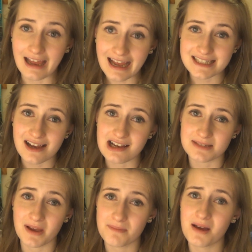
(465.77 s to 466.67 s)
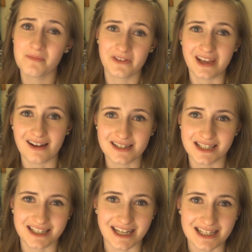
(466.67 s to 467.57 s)
I had to ask my mum for the
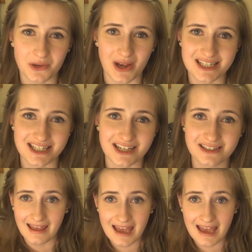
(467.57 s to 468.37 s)
answer to this question.